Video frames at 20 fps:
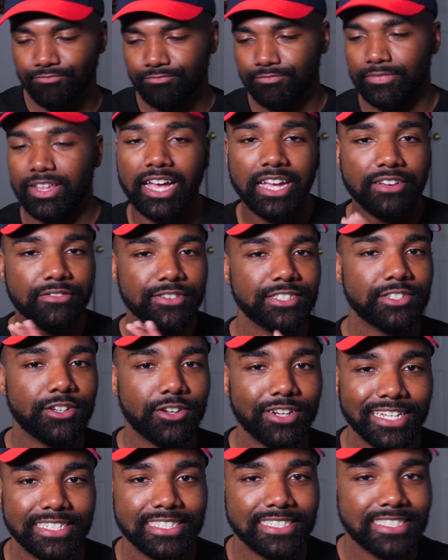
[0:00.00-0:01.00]
Now every
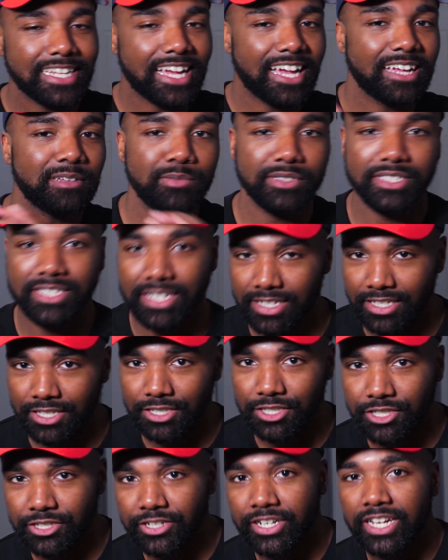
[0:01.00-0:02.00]
song has a time
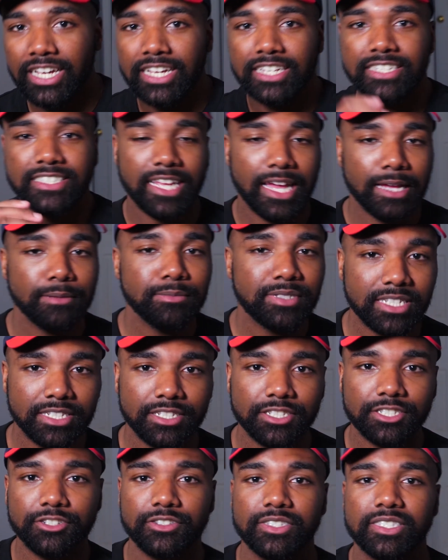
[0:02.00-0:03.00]
signature. Time
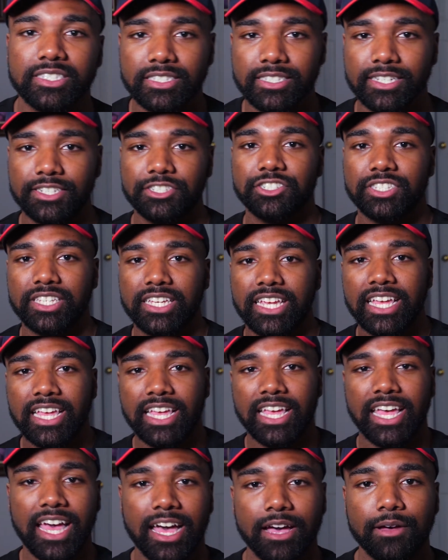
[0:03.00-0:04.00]
signature is essentially
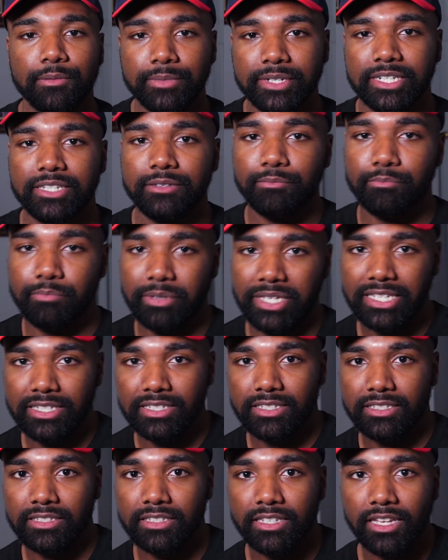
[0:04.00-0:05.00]
how many
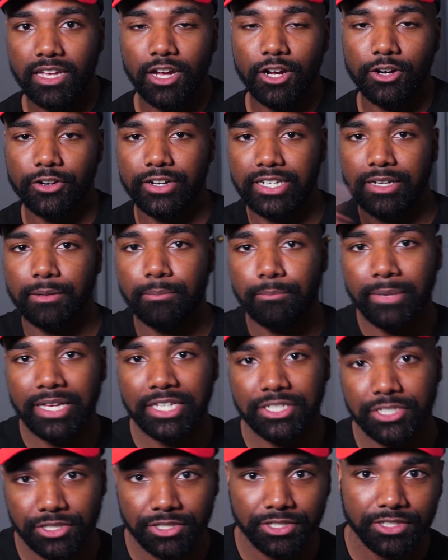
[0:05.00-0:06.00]
beats are in a
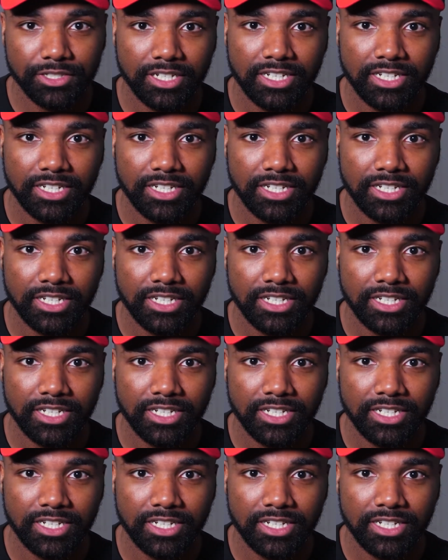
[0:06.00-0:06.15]
measure.